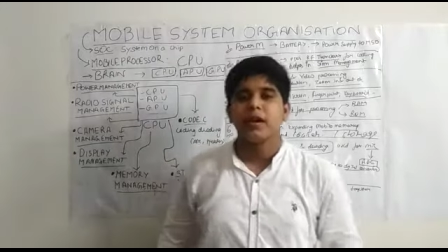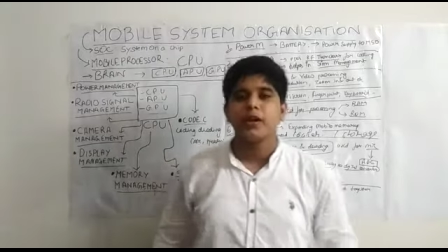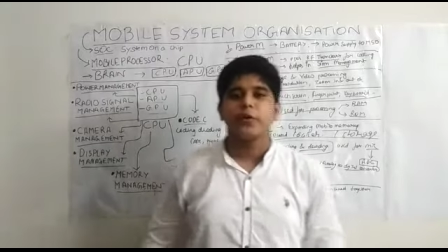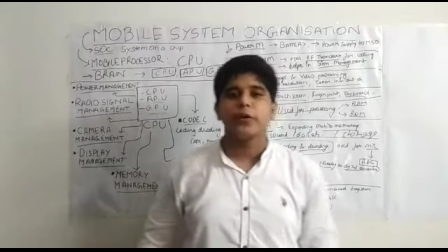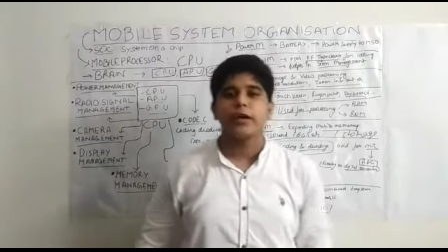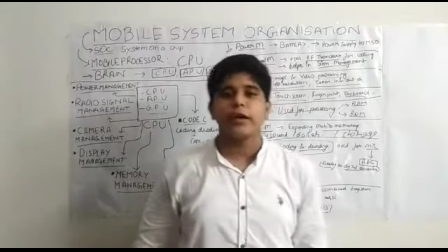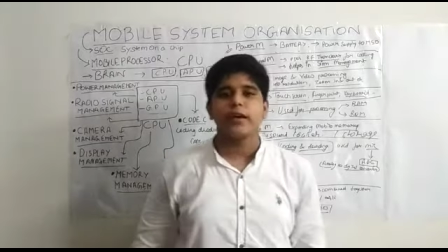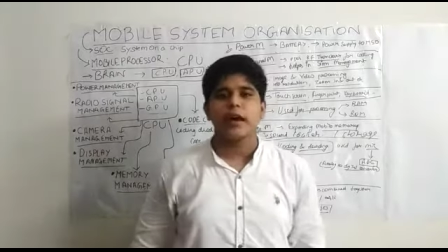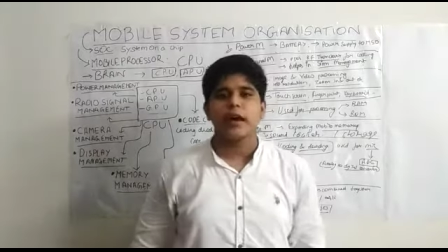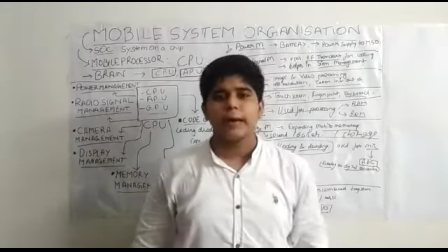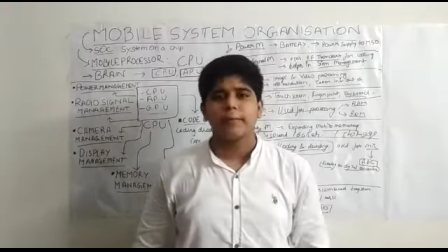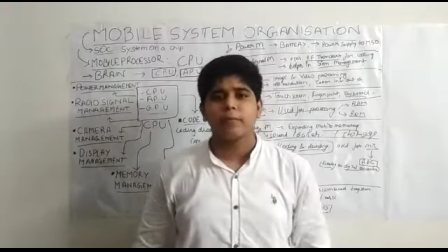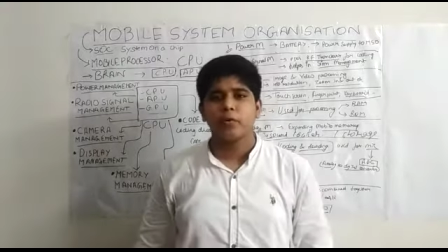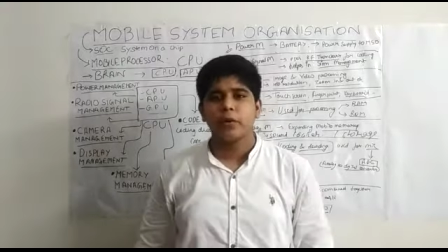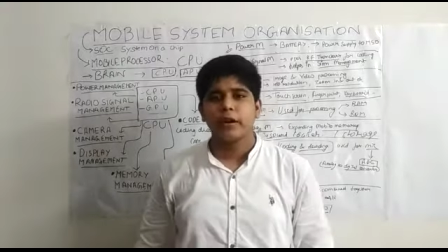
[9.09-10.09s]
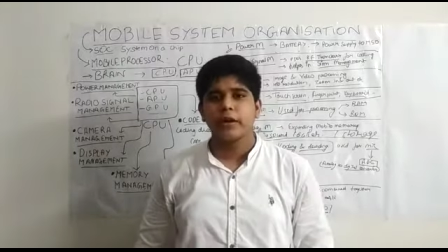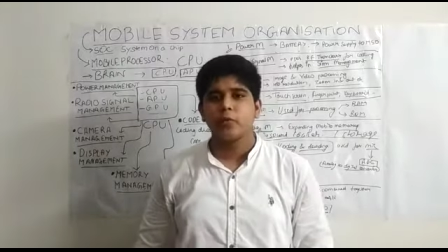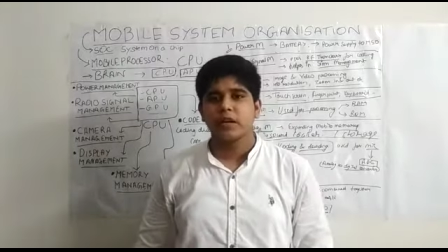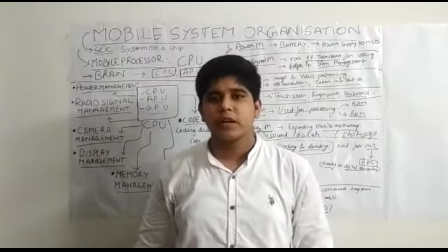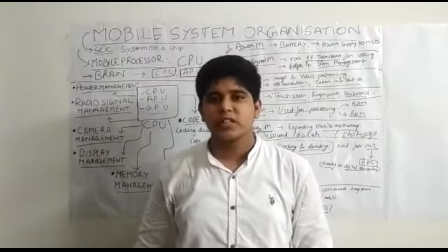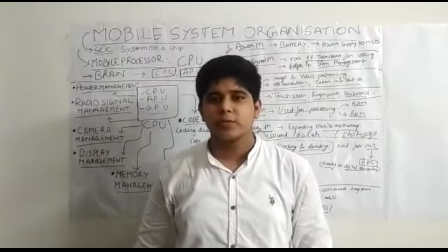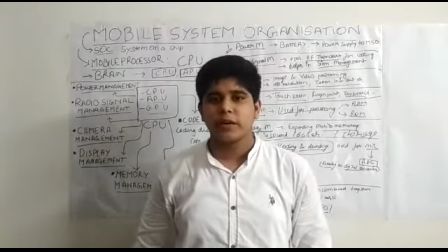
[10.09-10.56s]
Today I am going to
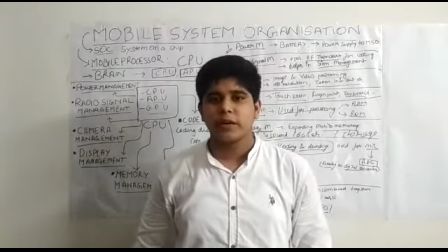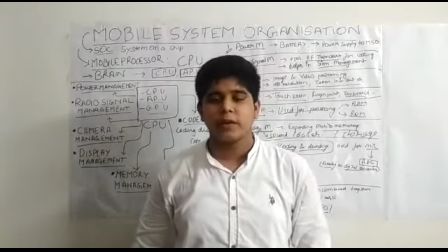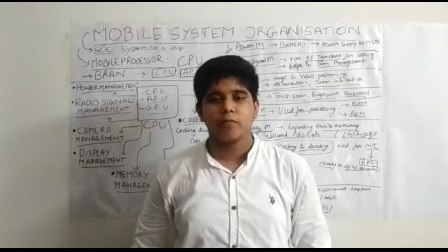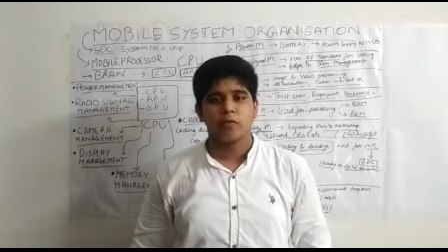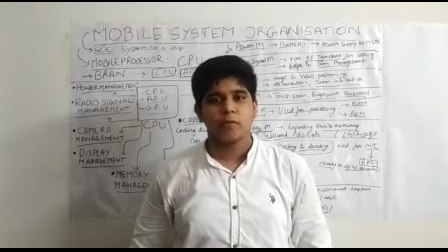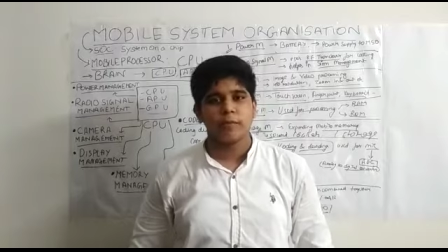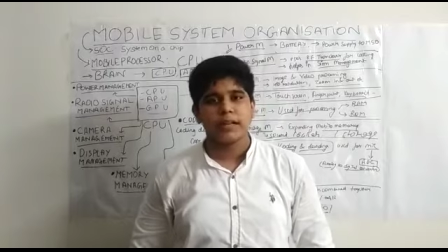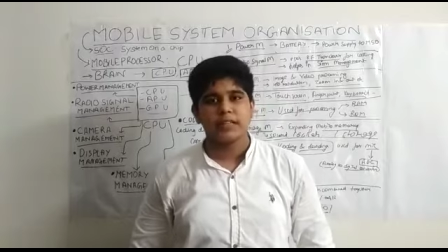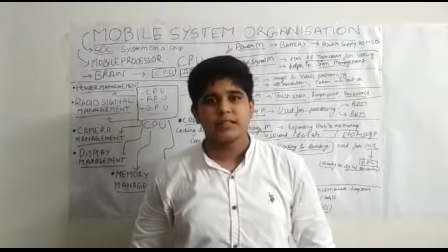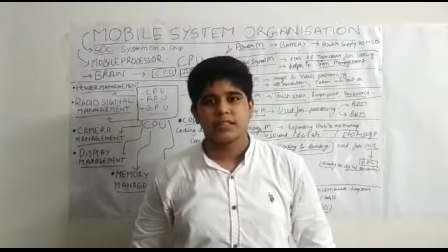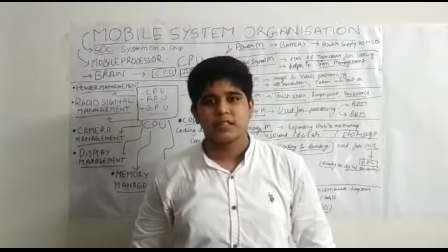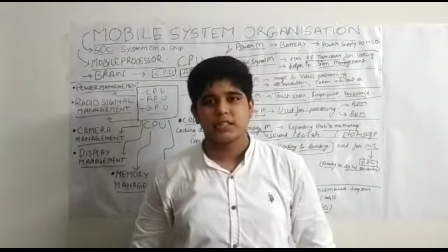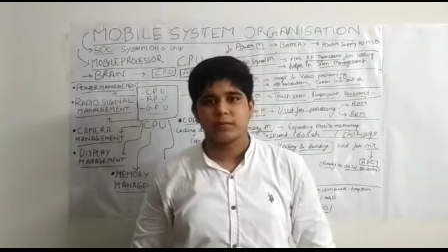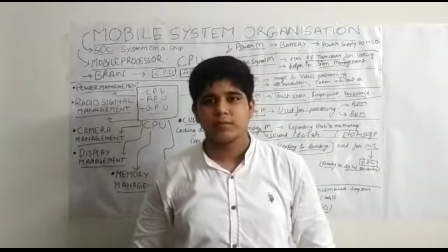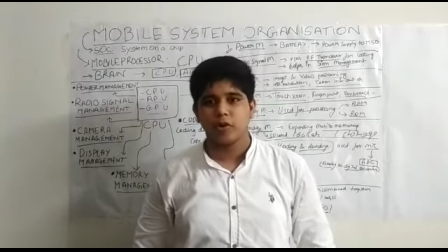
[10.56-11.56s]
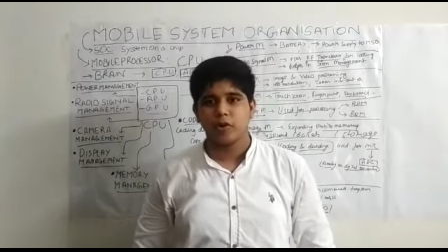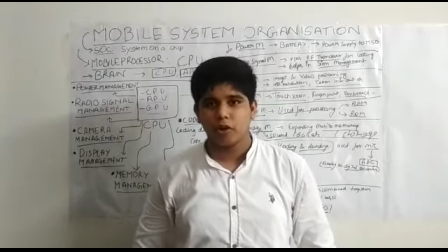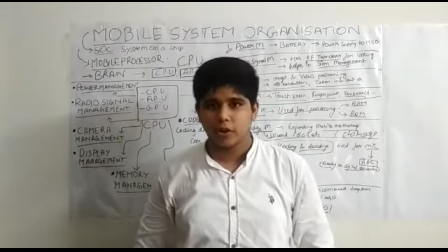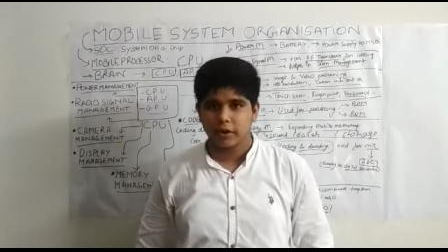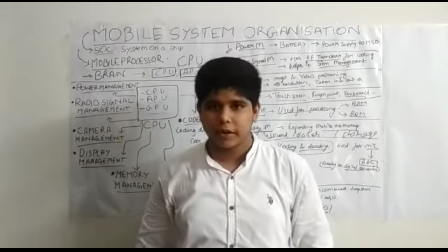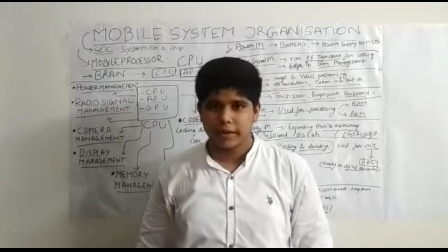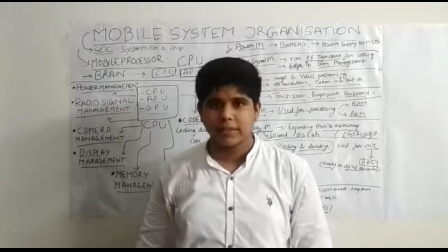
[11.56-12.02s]
explain mobile system
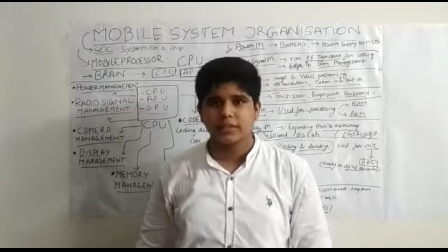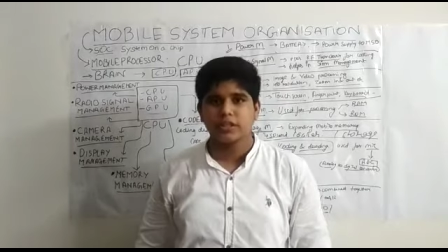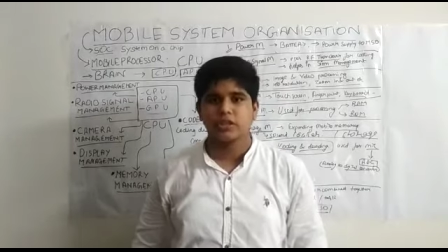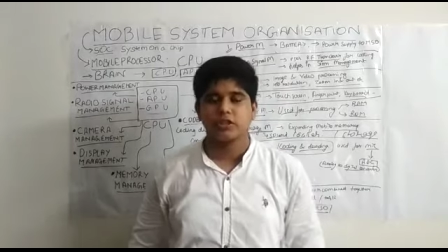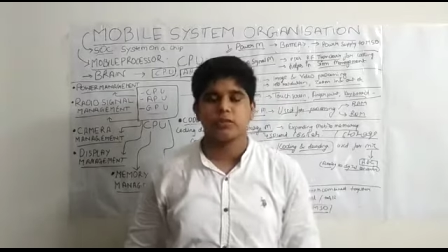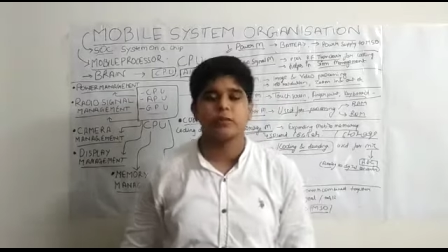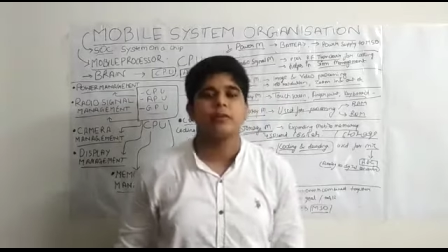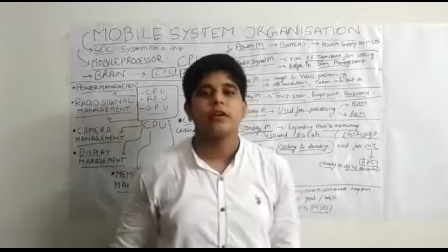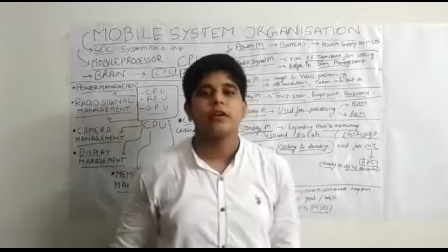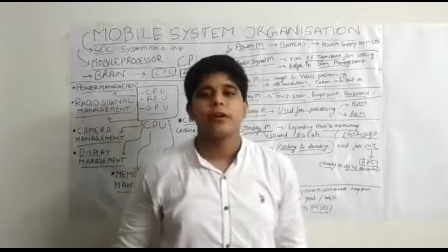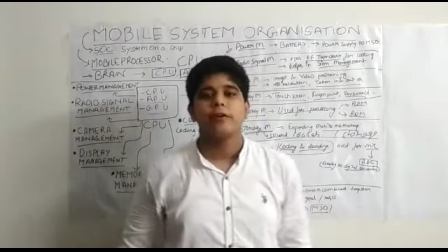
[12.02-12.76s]
organization,